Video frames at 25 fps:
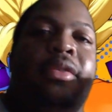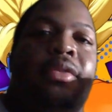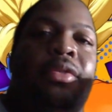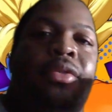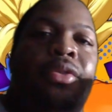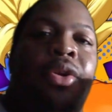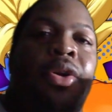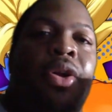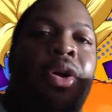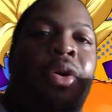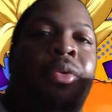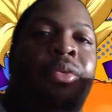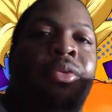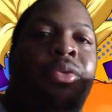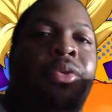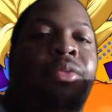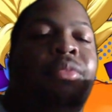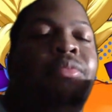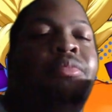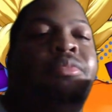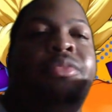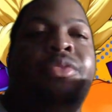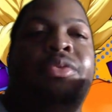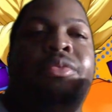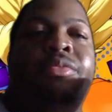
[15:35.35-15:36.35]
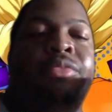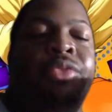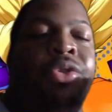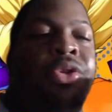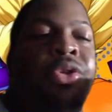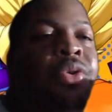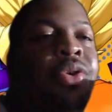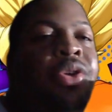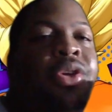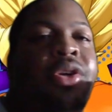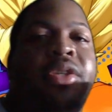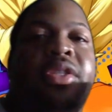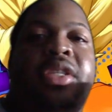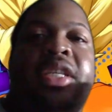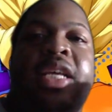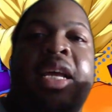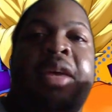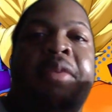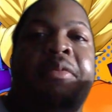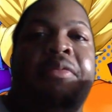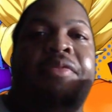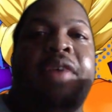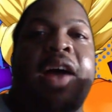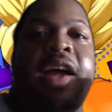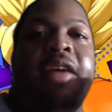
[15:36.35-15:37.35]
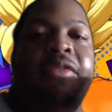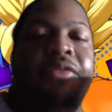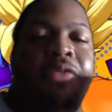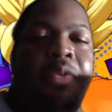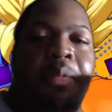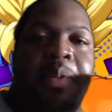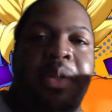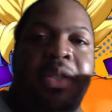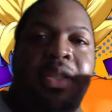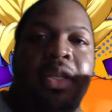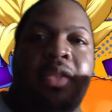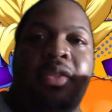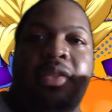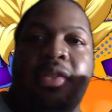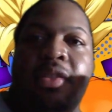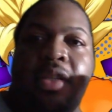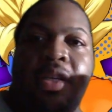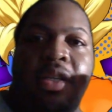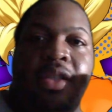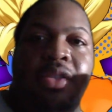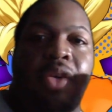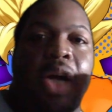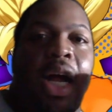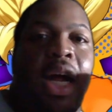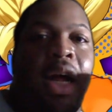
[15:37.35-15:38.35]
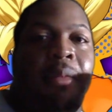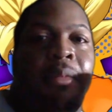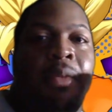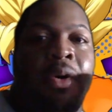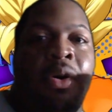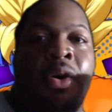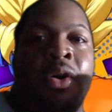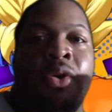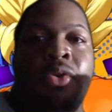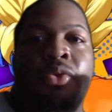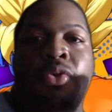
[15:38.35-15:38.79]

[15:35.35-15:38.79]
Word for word: You know, you and your team fighting for possession of the Dragon Ball,